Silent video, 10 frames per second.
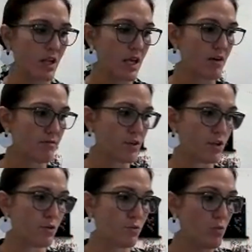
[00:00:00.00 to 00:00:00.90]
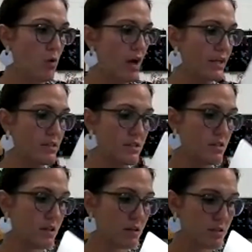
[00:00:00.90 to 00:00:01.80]
If you want
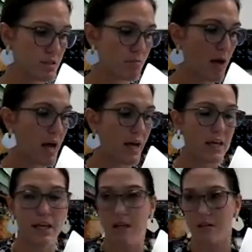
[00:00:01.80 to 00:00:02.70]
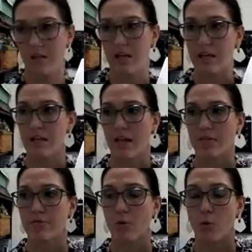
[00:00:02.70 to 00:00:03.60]
to buy
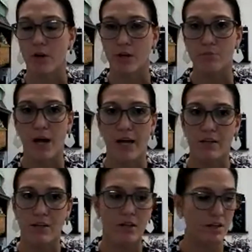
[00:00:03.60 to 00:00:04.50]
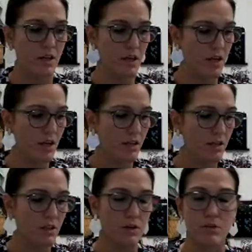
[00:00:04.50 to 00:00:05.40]
anything for your binder,
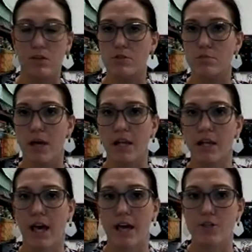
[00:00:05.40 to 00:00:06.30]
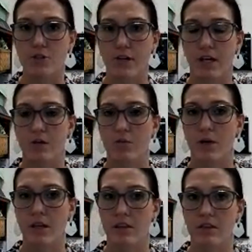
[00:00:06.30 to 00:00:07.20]
use petty cash or get
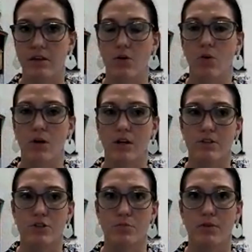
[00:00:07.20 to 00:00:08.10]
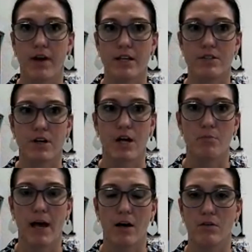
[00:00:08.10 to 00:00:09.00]
with your supervisor
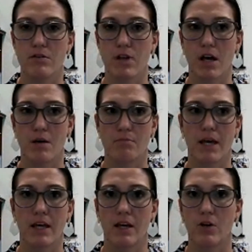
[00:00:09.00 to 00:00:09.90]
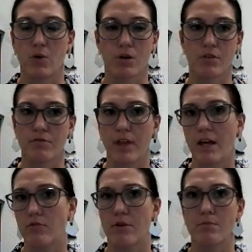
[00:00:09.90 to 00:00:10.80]
about making an order
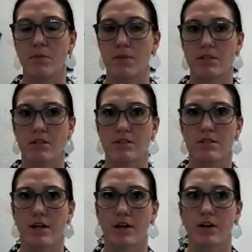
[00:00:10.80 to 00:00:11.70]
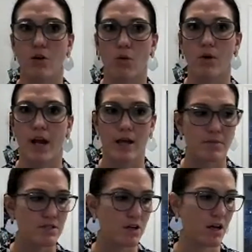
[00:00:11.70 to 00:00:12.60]
like from the business center or
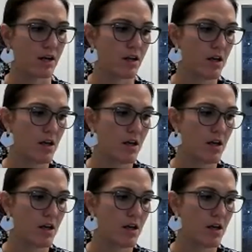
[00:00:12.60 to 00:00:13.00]
Amazon